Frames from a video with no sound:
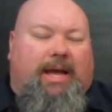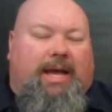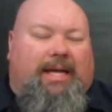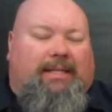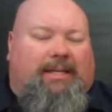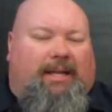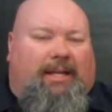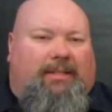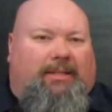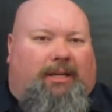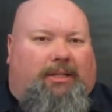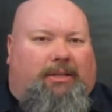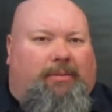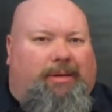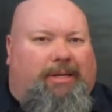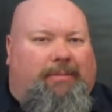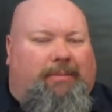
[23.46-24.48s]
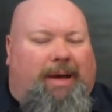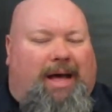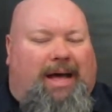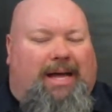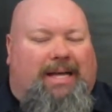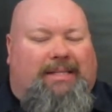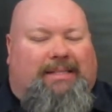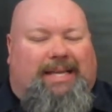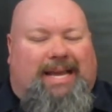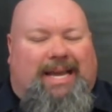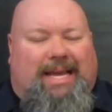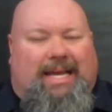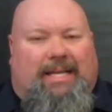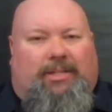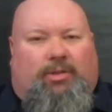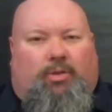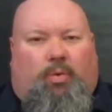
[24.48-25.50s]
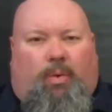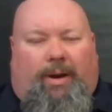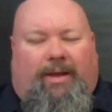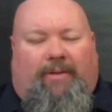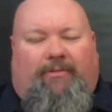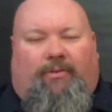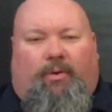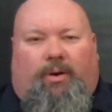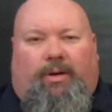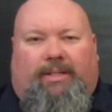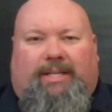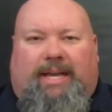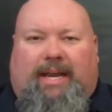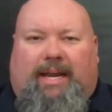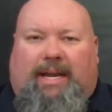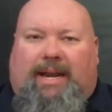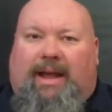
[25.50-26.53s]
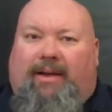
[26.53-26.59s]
until its ultimate demise in 2014.